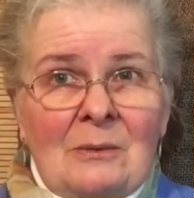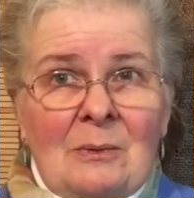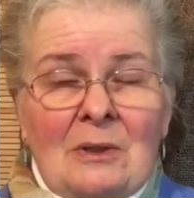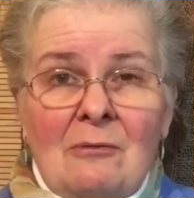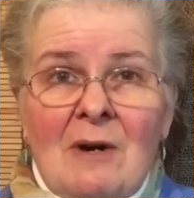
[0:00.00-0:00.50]

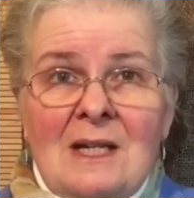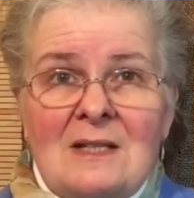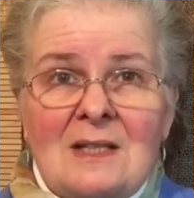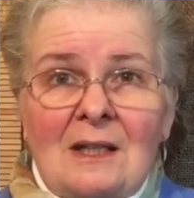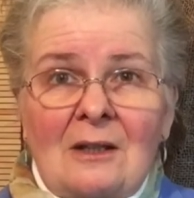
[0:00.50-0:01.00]
With the
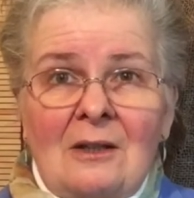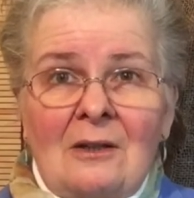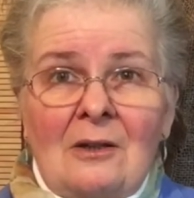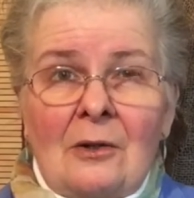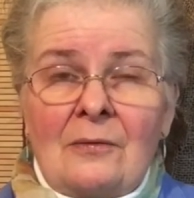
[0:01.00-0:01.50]
raising
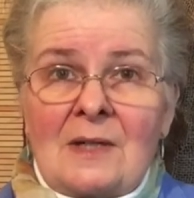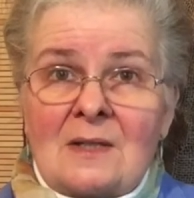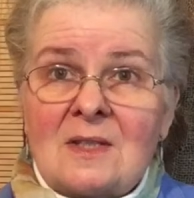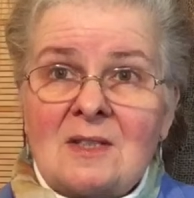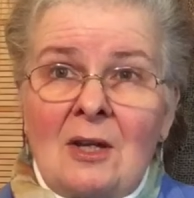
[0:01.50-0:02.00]
of
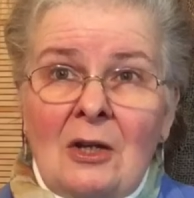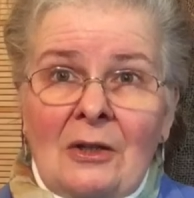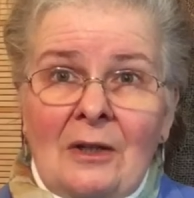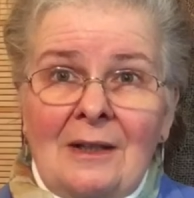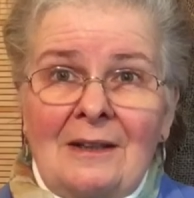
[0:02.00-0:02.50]
his
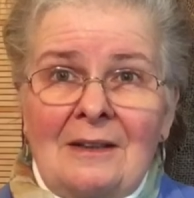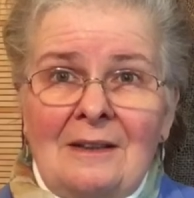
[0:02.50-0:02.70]
Son,